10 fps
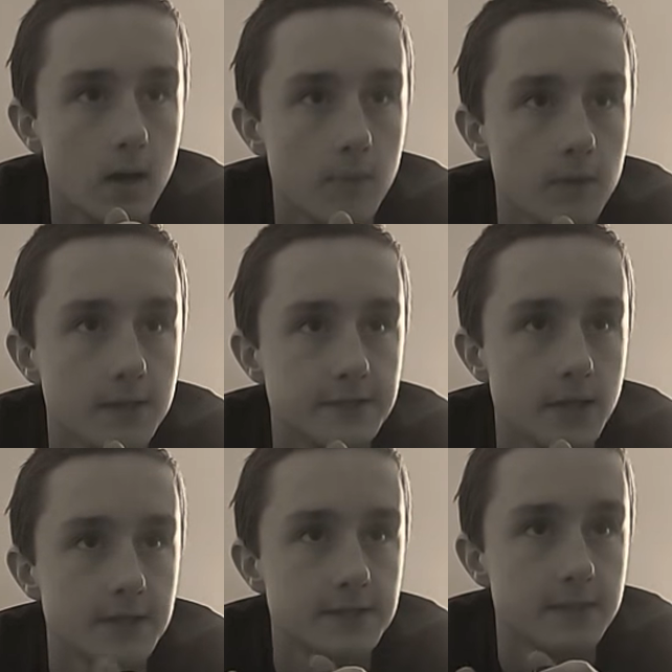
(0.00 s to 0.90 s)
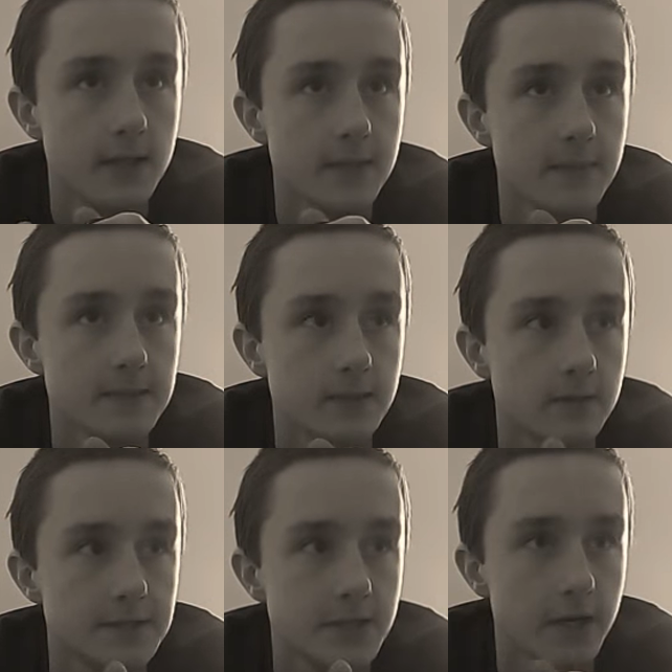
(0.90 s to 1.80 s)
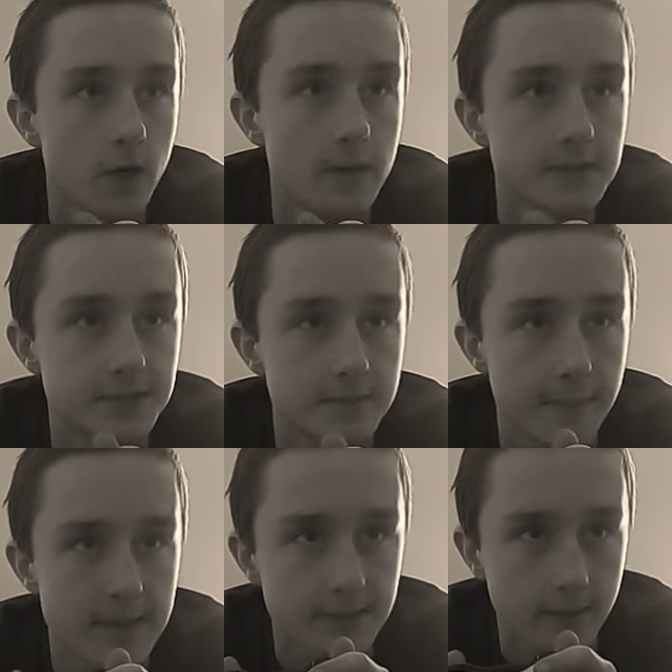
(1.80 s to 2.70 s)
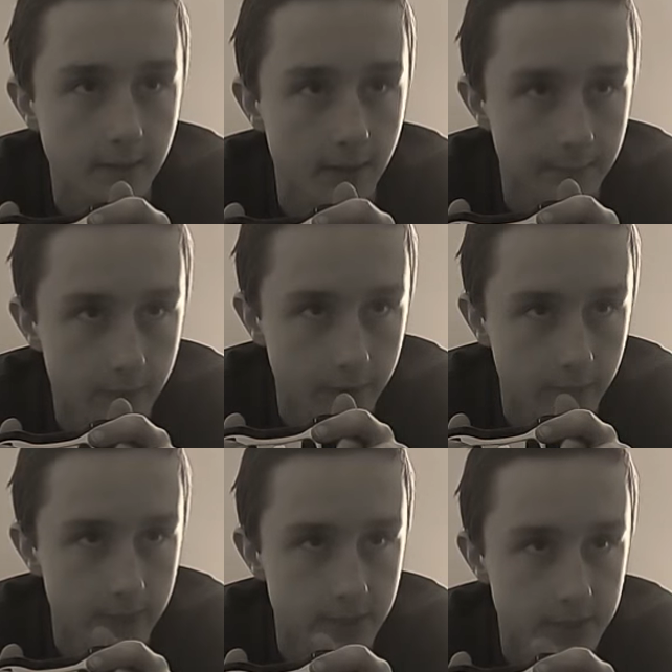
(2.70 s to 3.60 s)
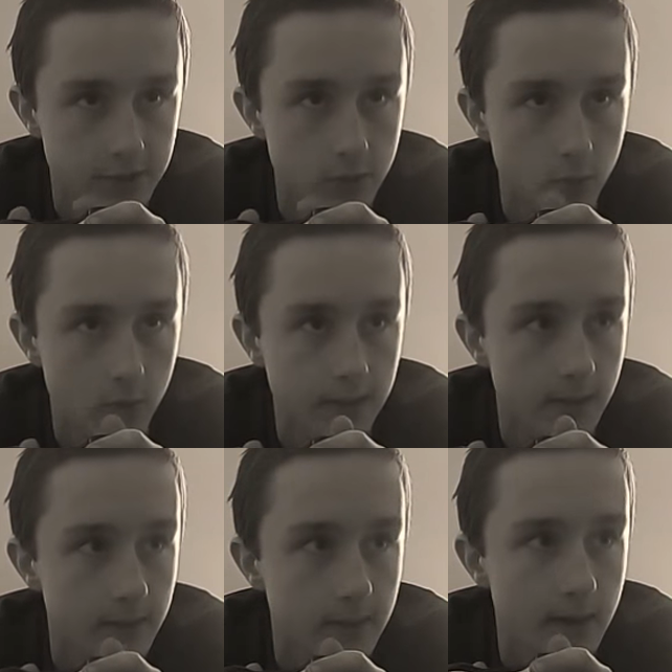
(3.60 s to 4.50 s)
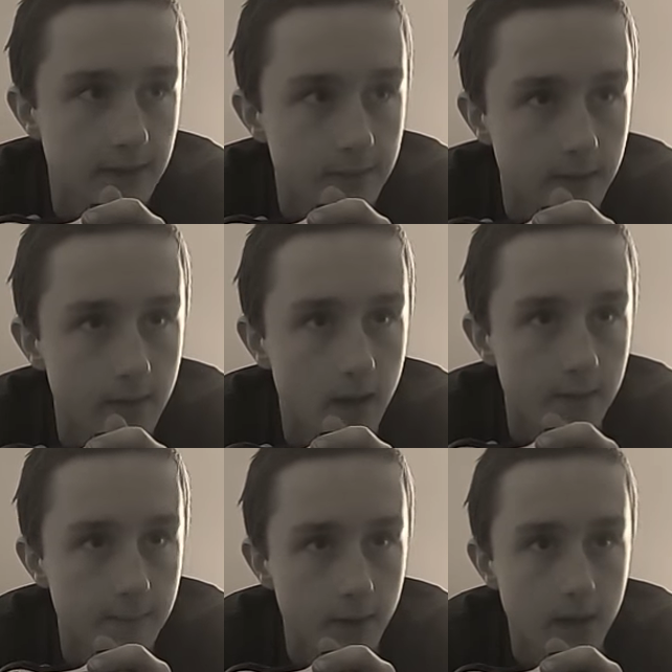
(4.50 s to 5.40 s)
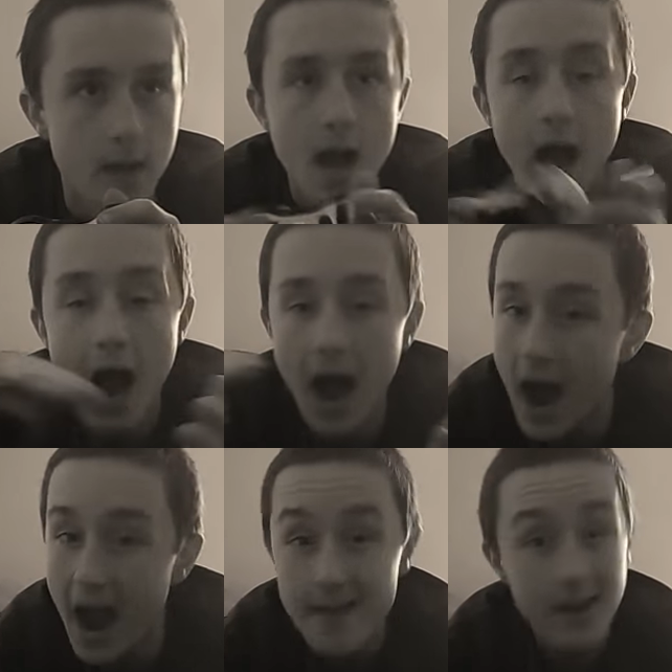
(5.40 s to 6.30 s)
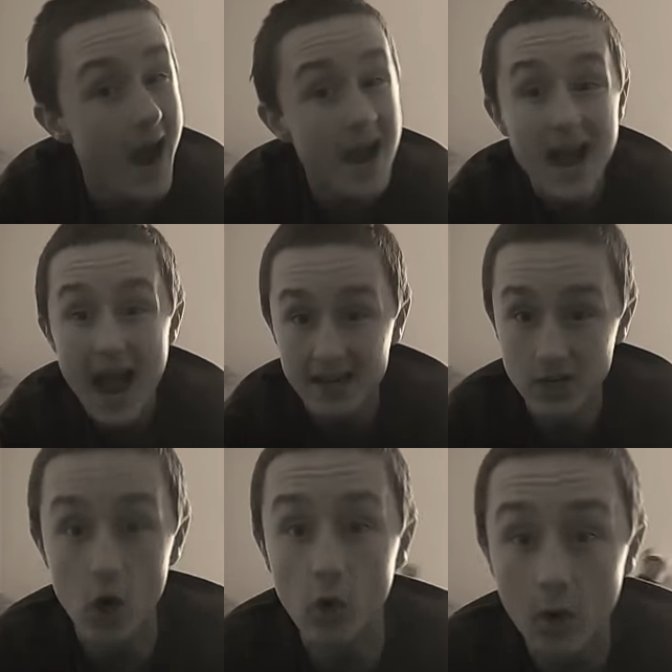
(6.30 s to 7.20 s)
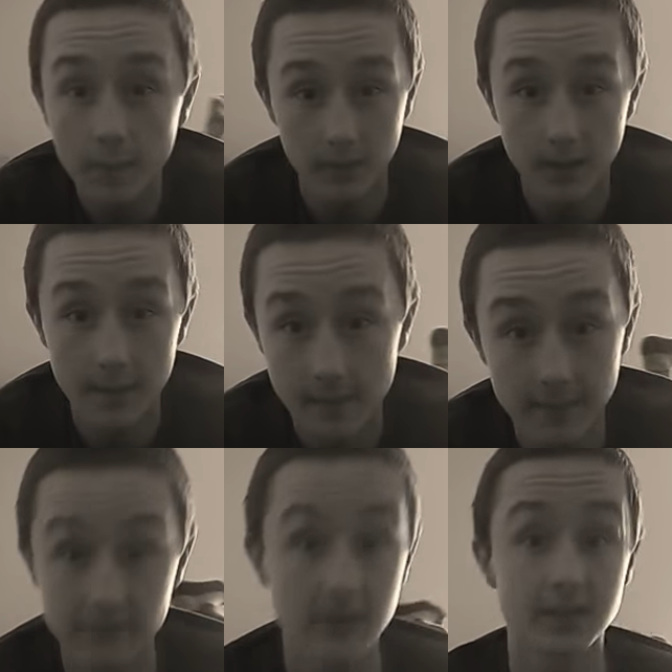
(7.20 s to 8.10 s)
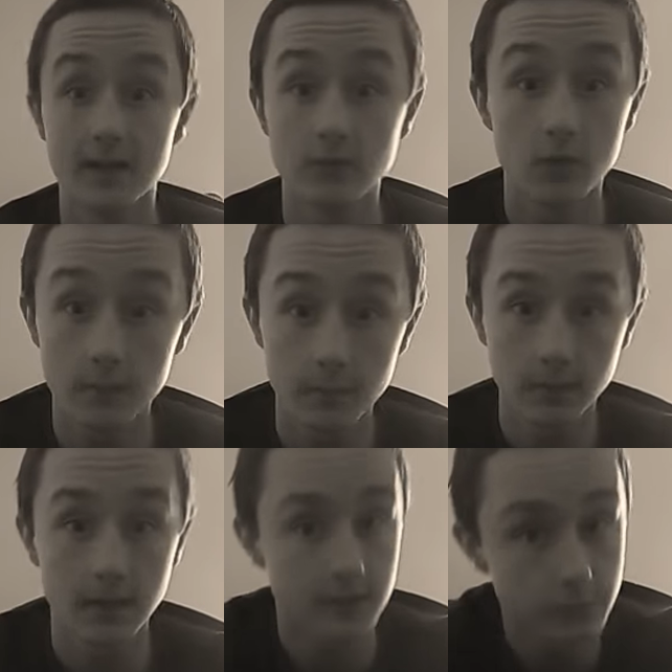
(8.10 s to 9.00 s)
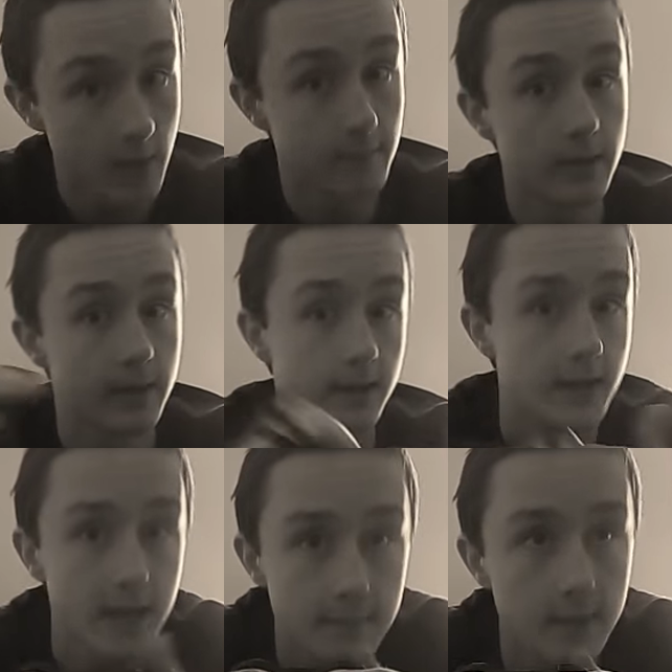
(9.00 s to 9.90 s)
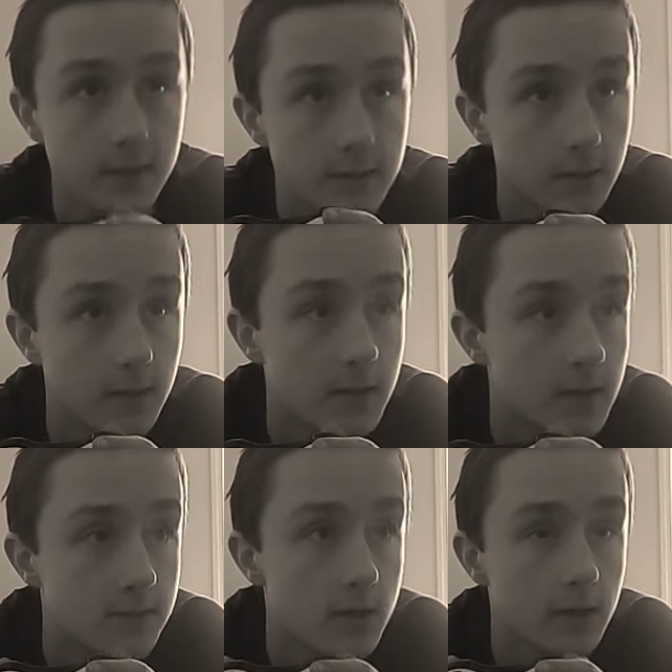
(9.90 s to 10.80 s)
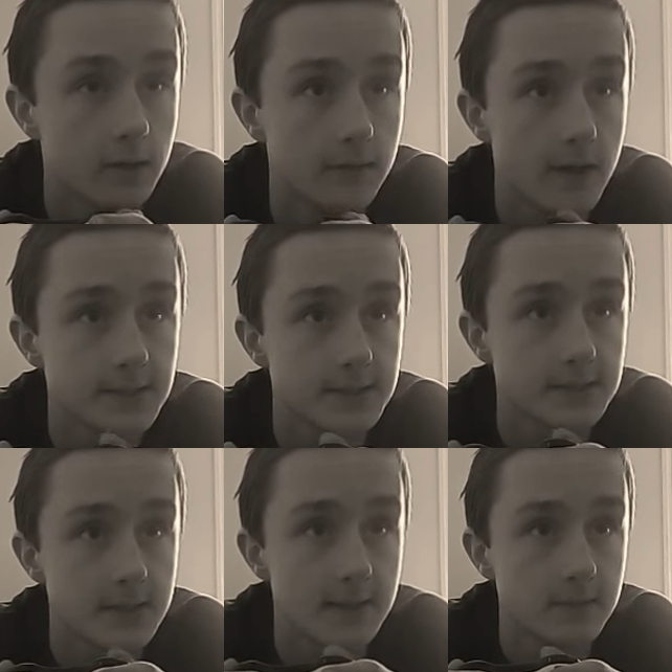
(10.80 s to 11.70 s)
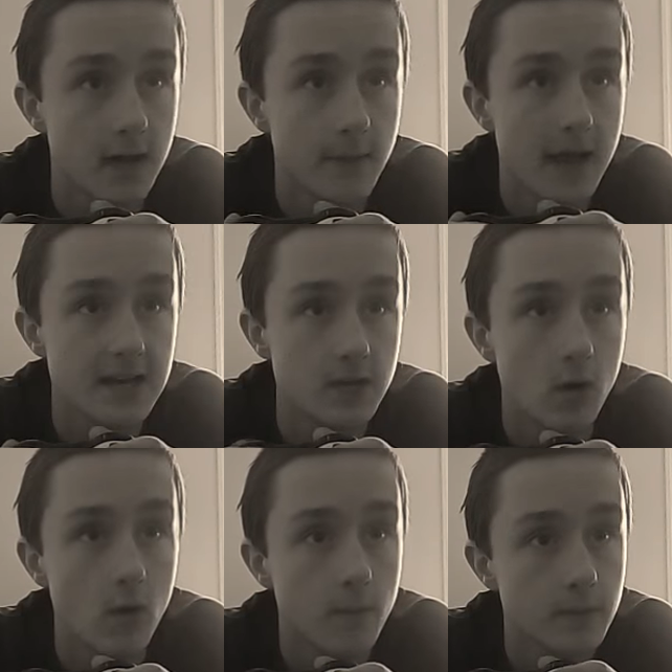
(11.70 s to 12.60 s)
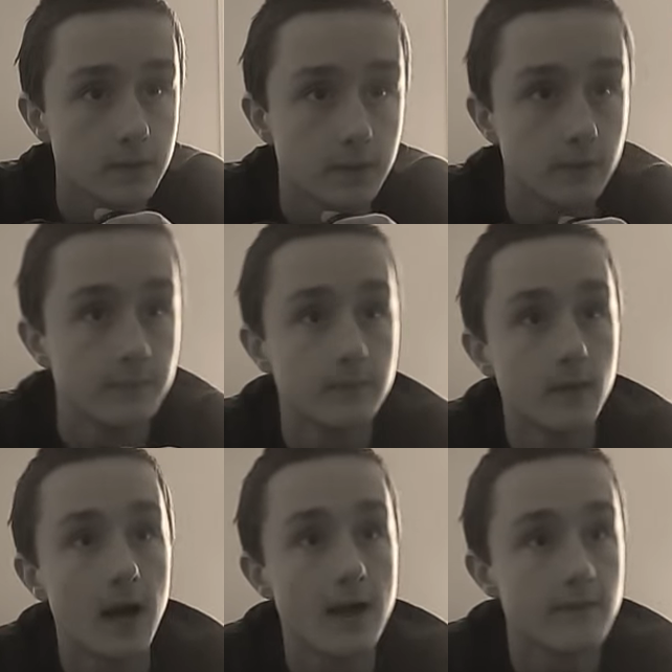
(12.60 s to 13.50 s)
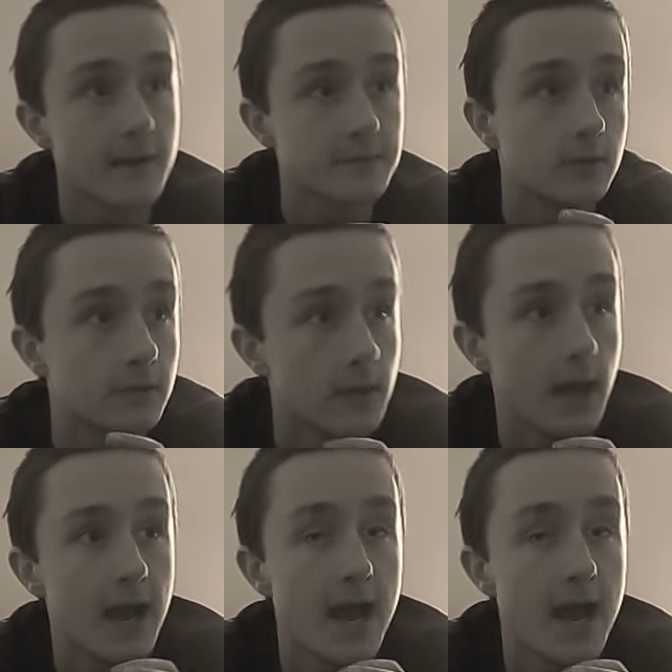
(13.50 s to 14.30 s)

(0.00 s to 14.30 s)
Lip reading: homework. It's basically a study hall. It's basically like period. We just do work that we had to get caught up on. I had no homework. I mean, in fact, I have no homework now. That's why I'm playing a game and talking to you guys at the same time. I had no homework to do. I had absolutely